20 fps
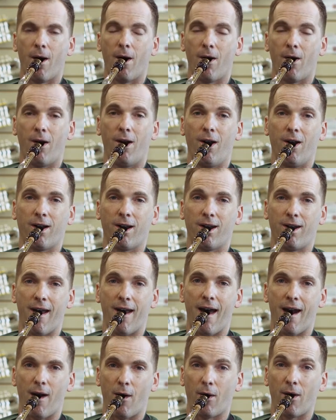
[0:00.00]
Look at
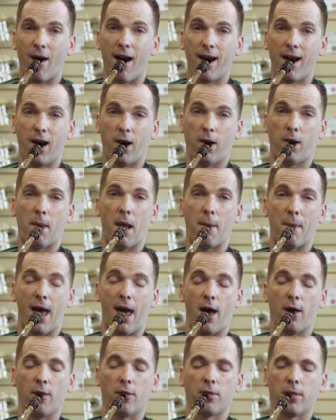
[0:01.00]
that, right into my
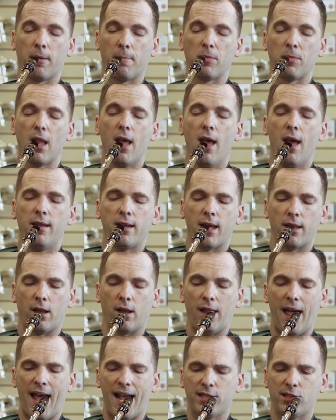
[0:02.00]
mouth. Now the
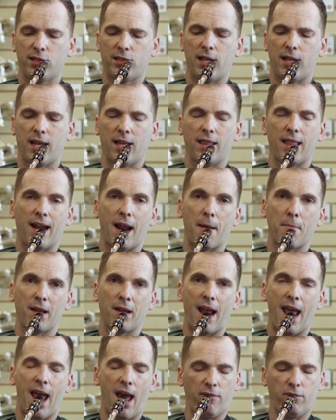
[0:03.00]
last thing that I'm going
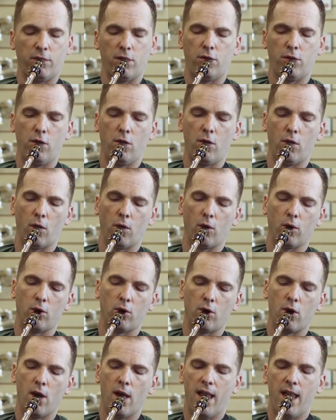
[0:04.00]
to have to do,
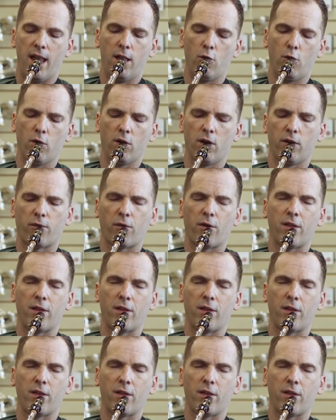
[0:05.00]
in order for